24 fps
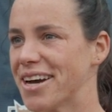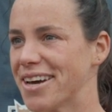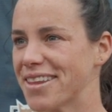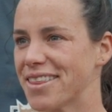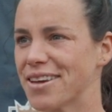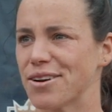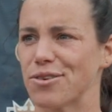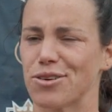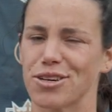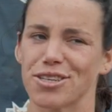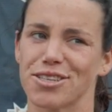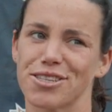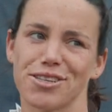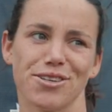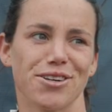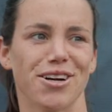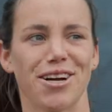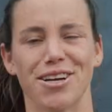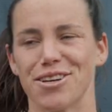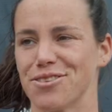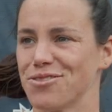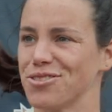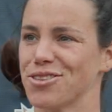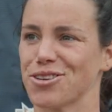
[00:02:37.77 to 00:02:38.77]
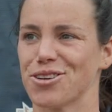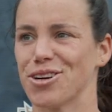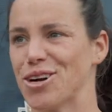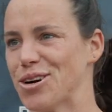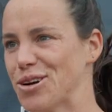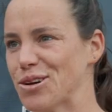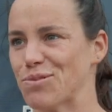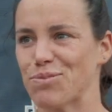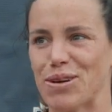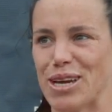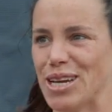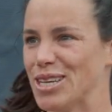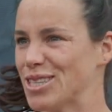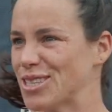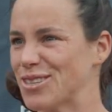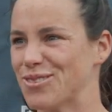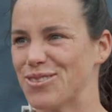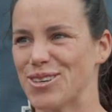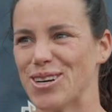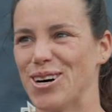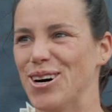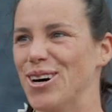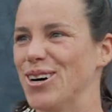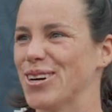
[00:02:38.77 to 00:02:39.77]
I think we're still kind of in the growing pains
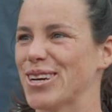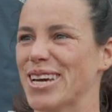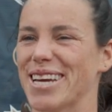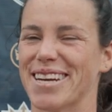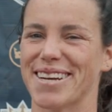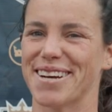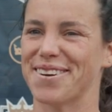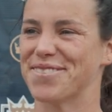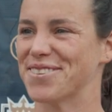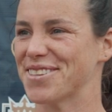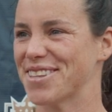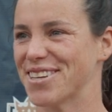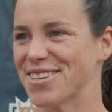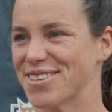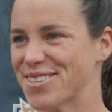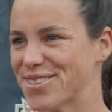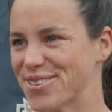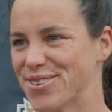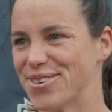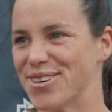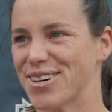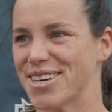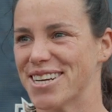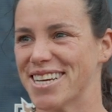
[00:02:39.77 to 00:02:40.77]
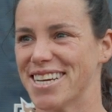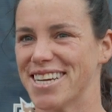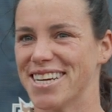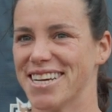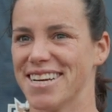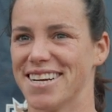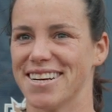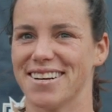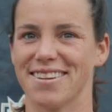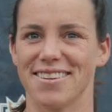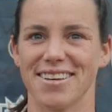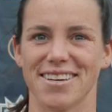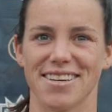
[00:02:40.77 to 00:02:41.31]
of it all, getting everything sorted,